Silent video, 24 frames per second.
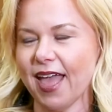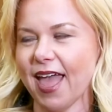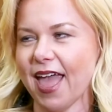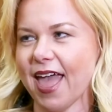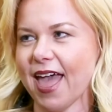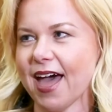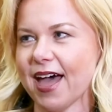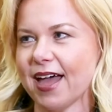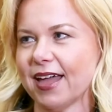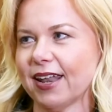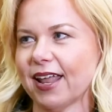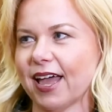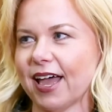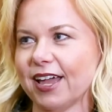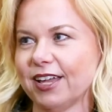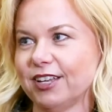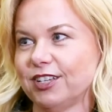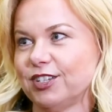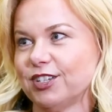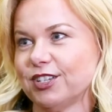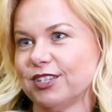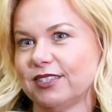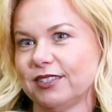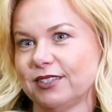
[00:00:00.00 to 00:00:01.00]
And I
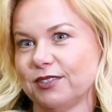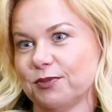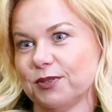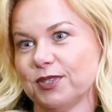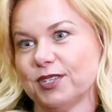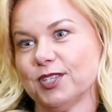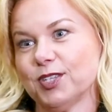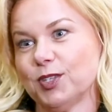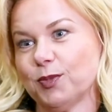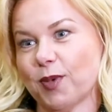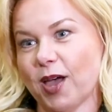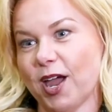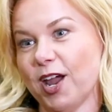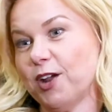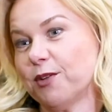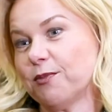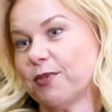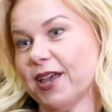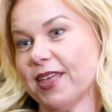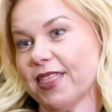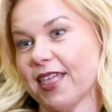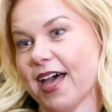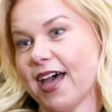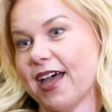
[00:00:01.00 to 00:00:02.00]
just was inspired
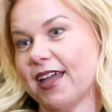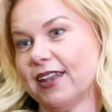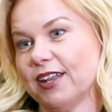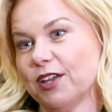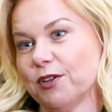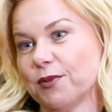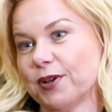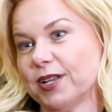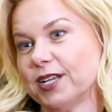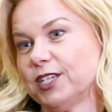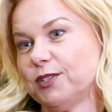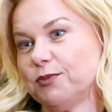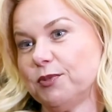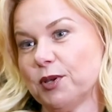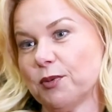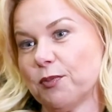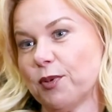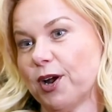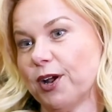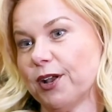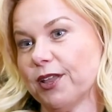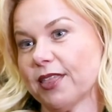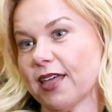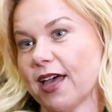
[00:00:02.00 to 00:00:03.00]
by that, and I wanted to be a
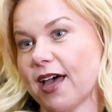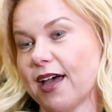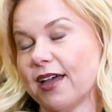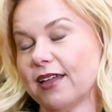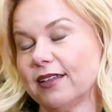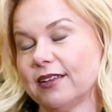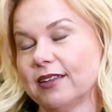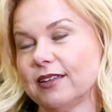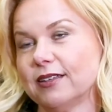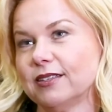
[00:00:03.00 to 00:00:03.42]
part of that.